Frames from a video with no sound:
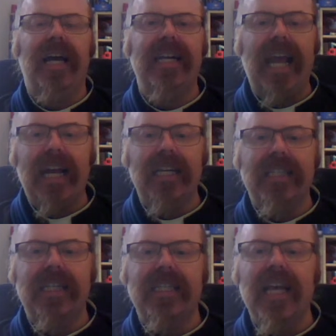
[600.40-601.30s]

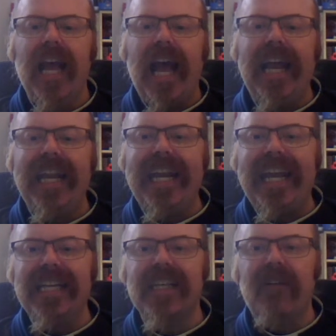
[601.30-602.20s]
necklaces, and it
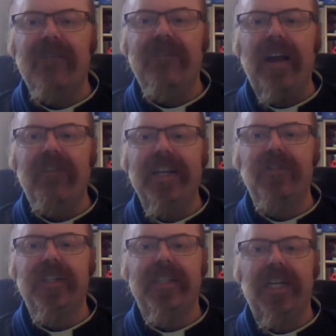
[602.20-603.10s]
is a very
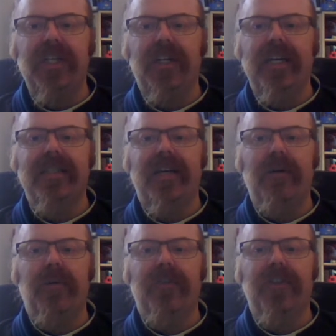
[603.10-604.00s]
traditional
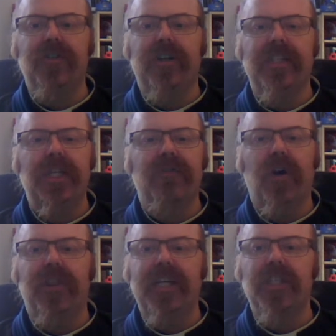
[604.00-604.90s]
example of the Trinity. You've
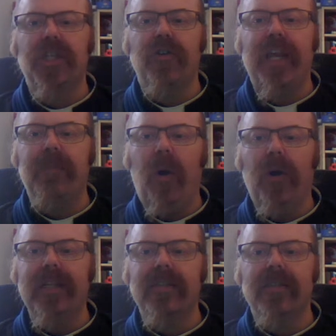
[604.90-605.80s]
got these 3
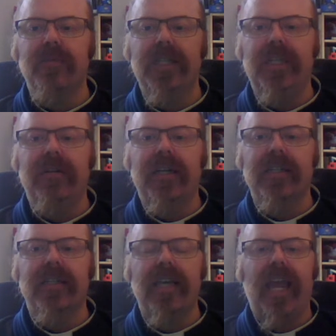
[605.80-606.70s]
points which you can
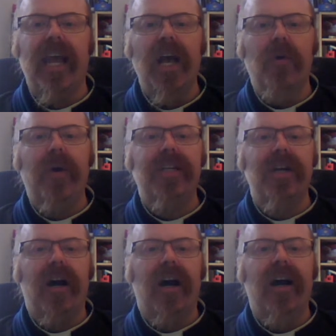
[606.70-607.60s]
see, which
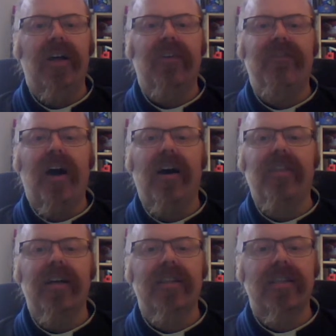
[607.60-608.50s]
are the
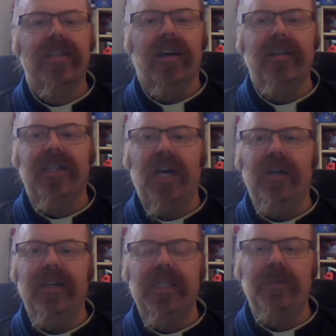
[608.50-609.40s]
Father, the Son, and the
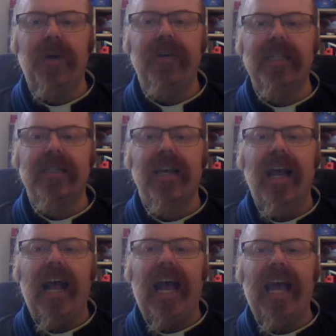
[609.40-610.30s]
Holy Spirit,
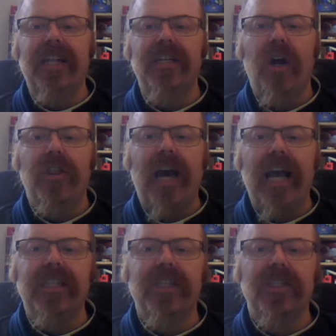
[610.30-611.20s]
and
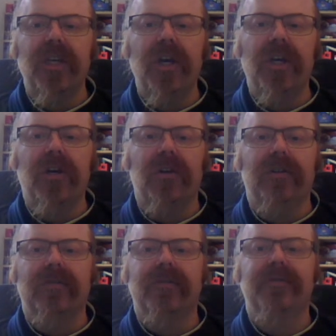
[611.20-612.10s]
that
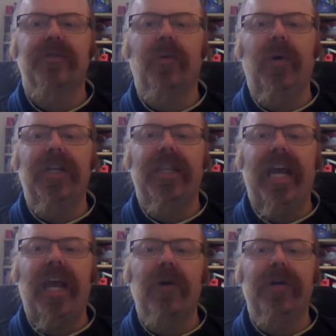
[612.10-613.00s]
circle
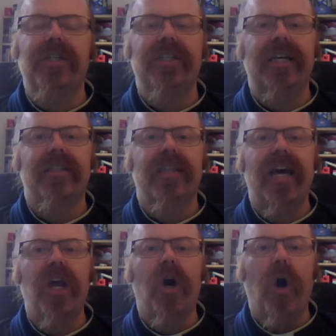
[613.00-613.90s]
there which says that
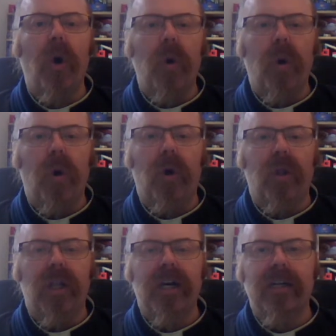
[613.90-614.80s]
they are
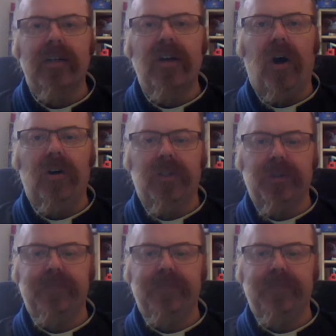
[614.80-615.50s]
all God.